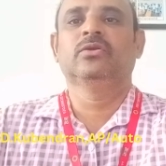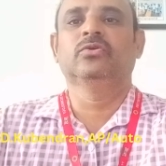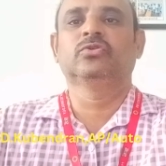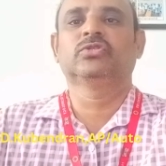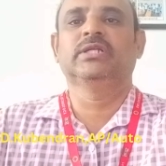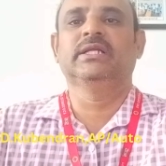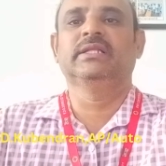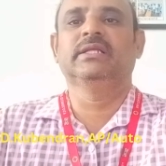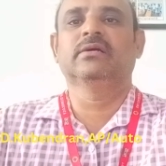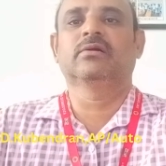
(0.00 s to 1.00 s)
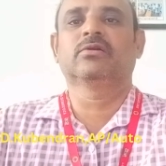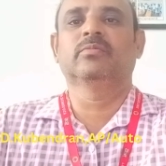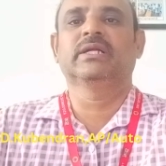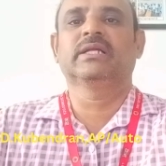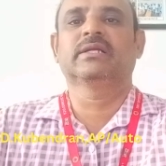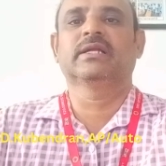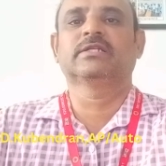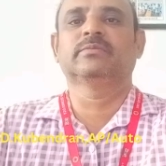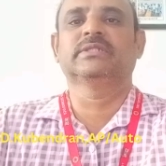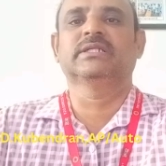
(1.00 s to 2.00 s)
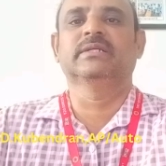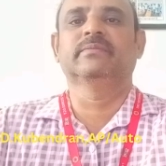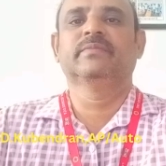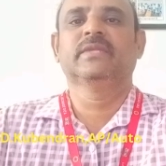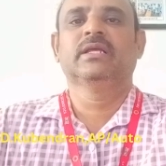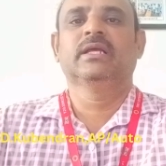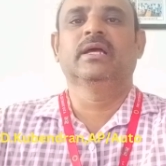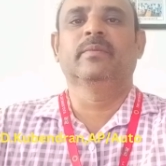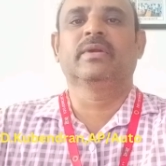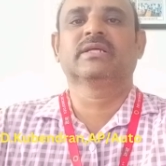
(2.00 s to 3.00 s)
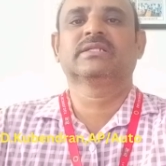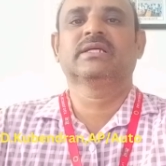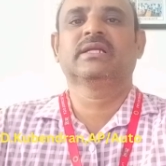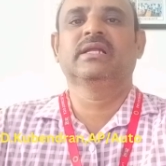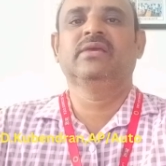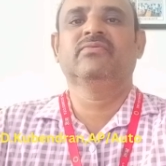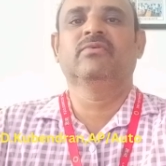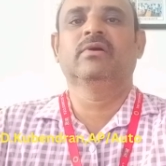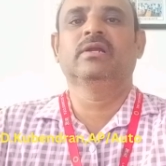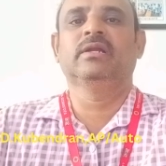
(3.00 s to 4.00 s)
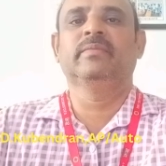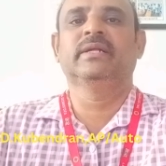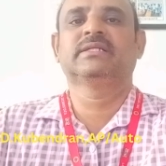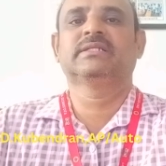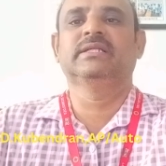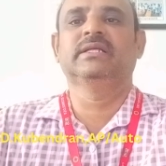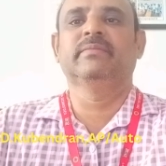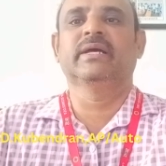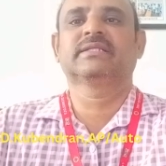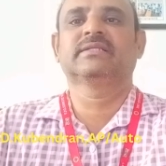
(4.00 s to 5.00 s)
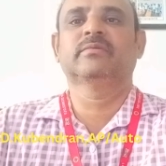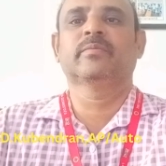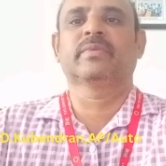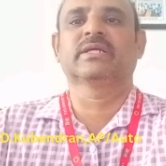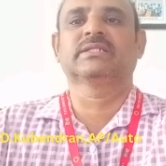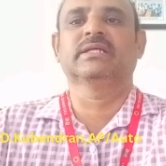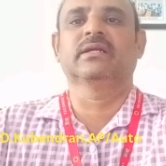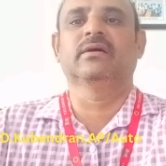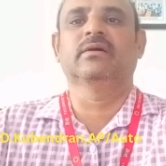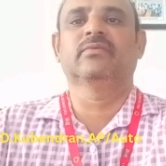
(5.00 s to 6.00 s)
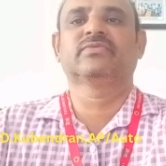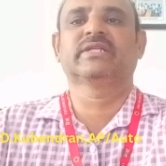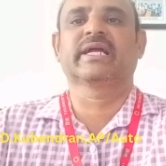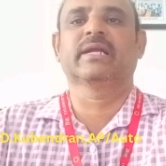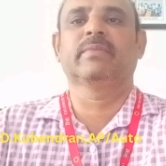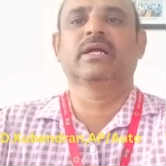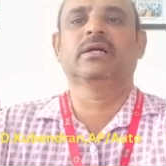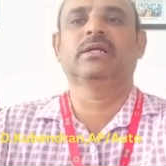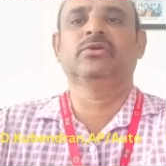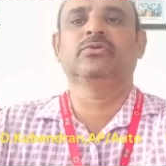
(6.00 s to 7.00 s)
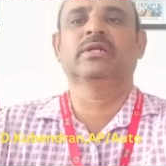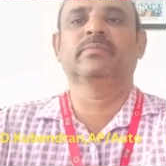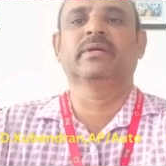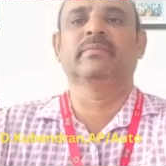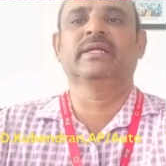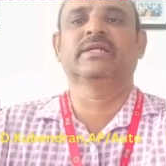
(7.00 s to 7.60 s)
used in the automatic transmission. A pressure relief valve limits the maximum pressure of 2 meganewton per meter